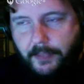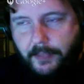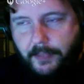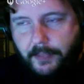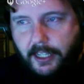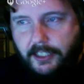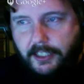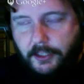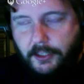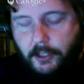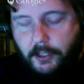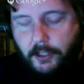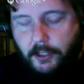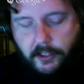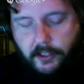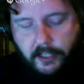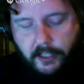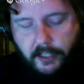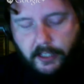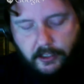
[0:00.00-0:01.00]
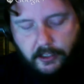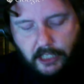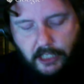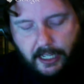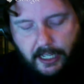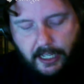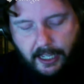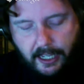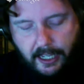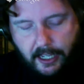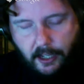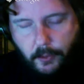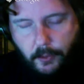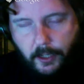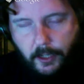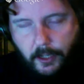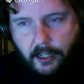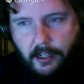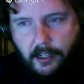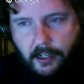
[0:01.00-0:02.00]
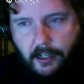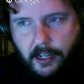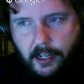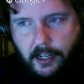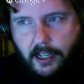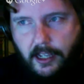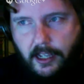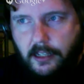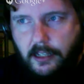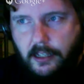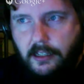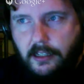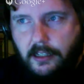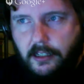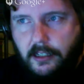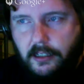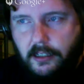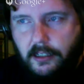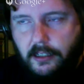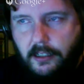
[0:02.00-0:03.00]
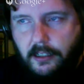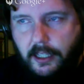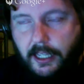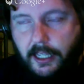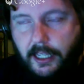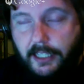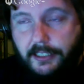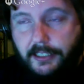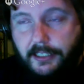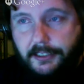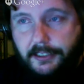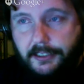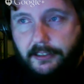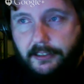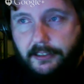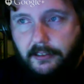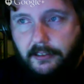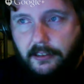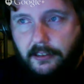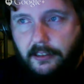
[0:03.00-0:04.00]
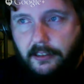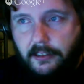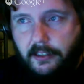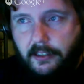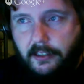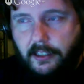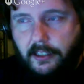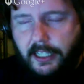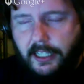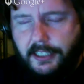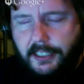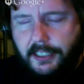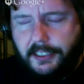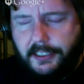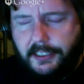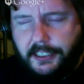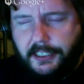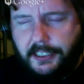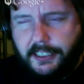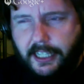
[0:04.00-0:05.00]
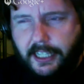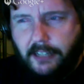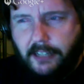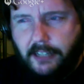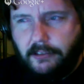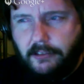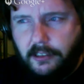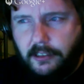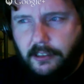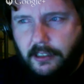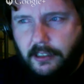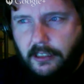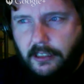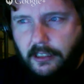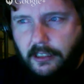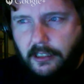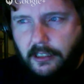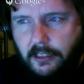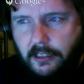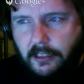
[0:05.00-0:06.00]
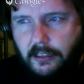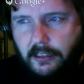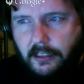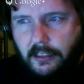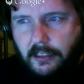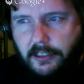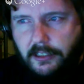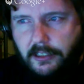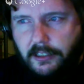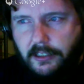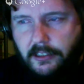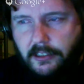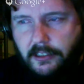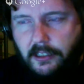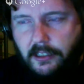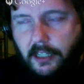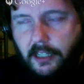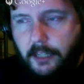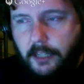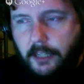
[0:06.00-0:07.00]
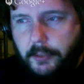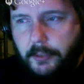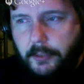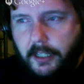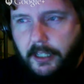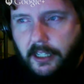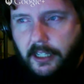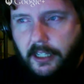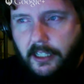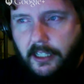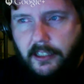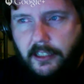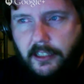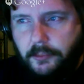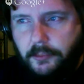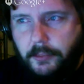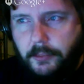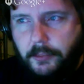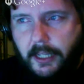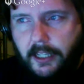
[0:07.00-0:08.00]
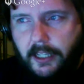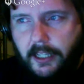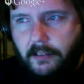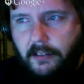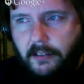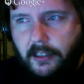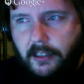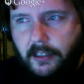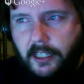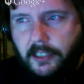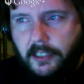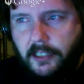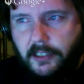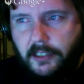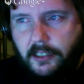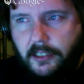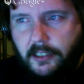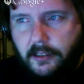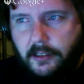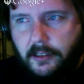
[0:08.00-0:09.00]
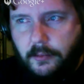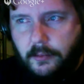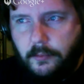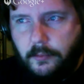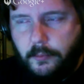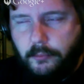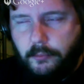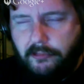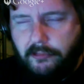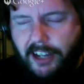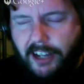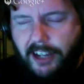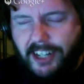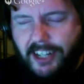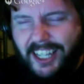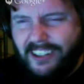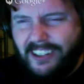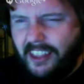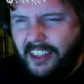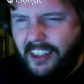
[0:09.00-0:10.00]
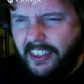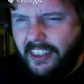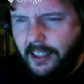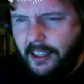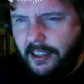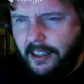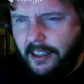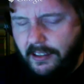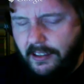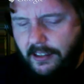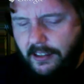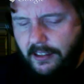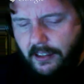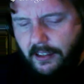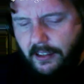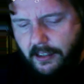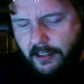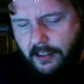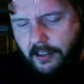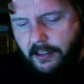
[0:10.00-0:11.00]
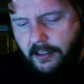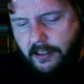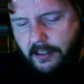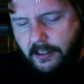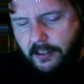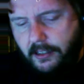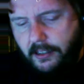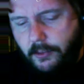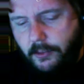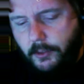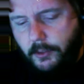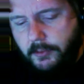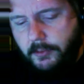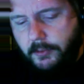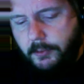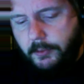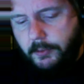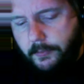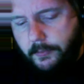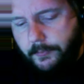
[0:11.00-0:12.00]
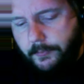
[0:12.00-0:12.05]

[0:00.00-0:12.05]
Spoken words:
so I got the Jack, King, Queen, and Ace. I think the Ace is a stout. There's an IPA in there, and there's a pale, and there's a brown ale, I think. I can't quite remember.